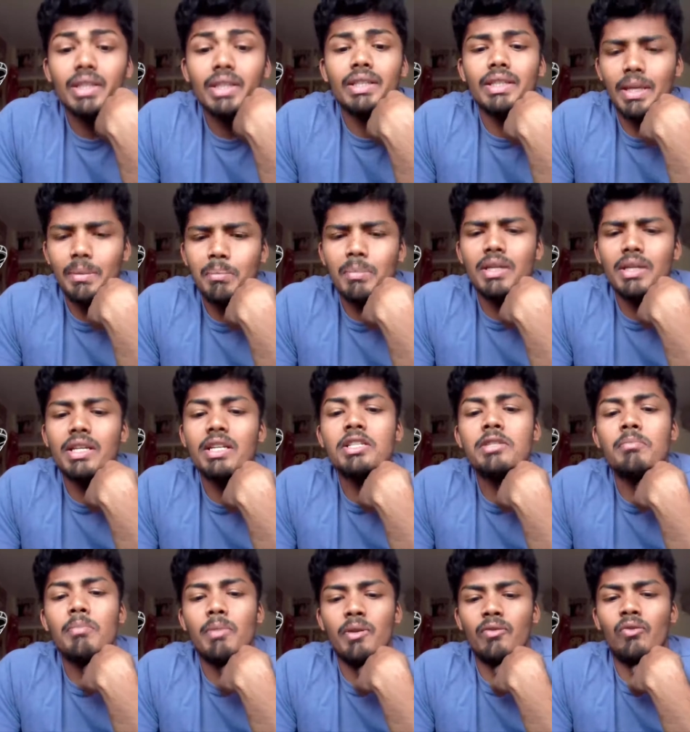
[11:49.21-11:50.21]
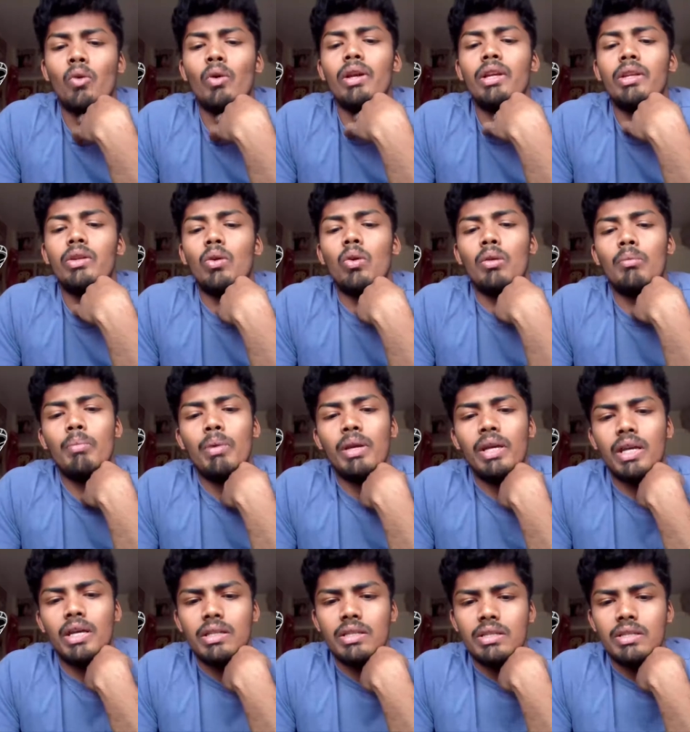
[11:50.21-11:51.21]
10 minutes before it all
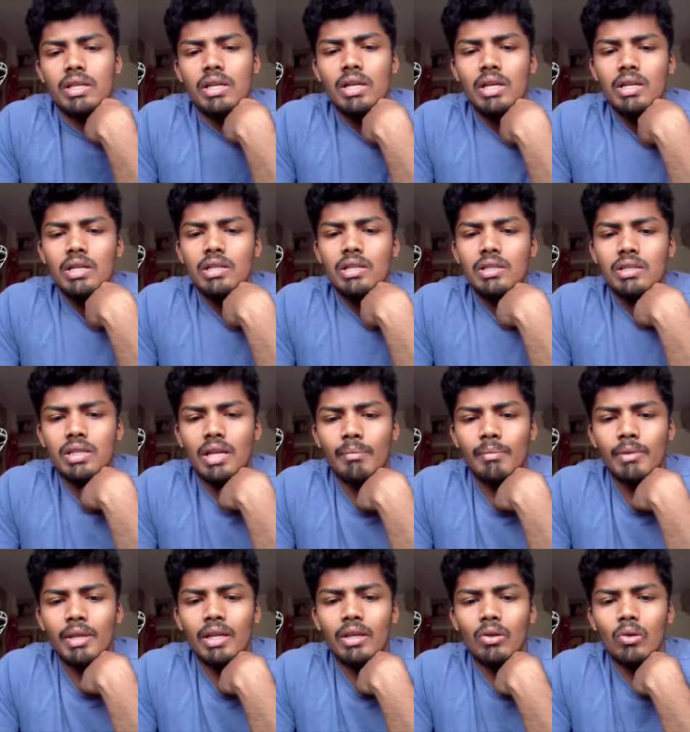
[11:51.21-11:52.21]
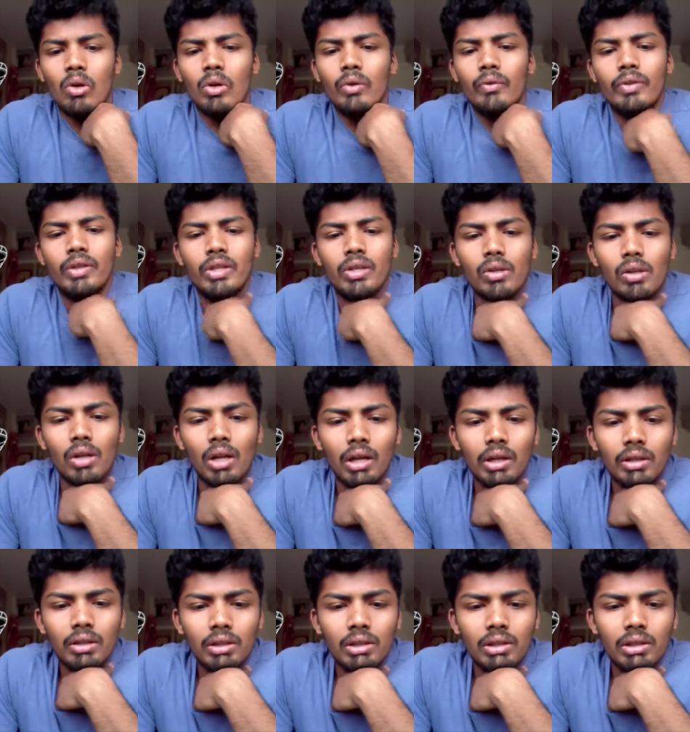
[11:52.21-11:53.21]
begins. Something wrong with you
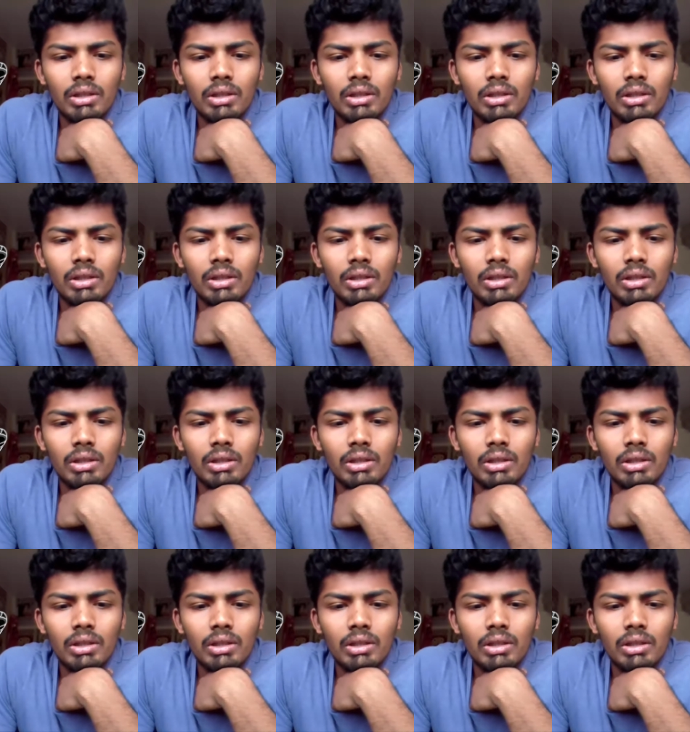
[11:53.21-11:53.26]
lot.